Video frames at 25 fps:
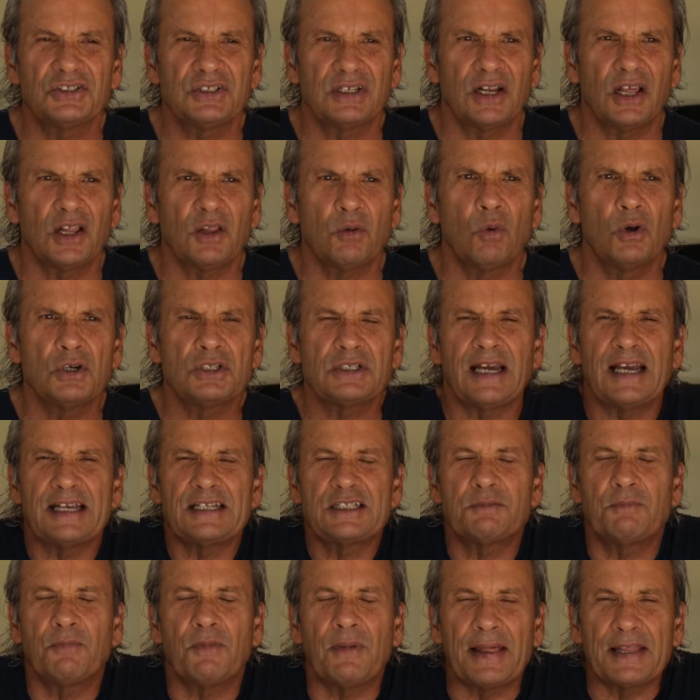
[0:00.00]
In other words,
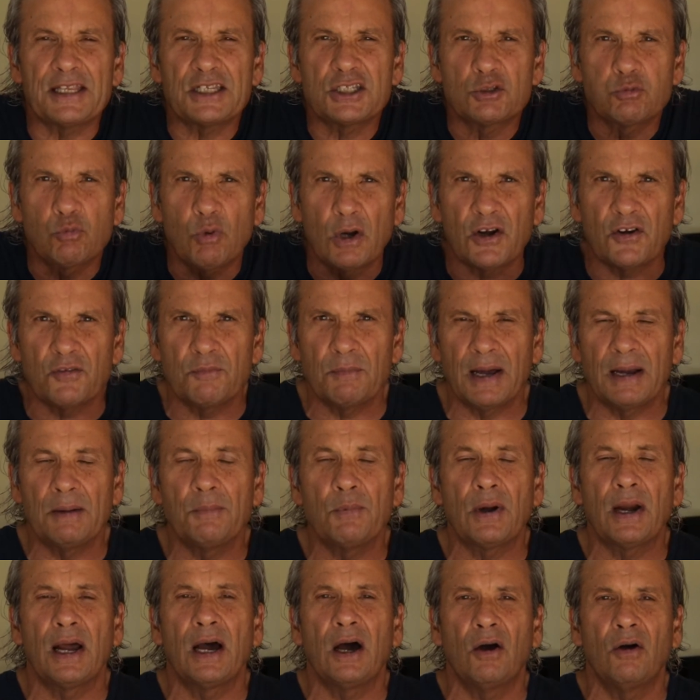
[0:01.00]
by the sweat of my
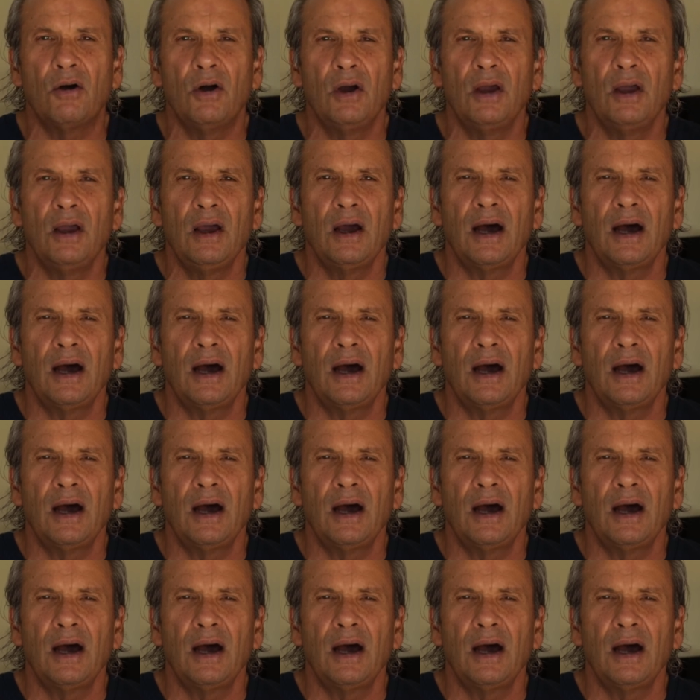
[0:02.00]
brow,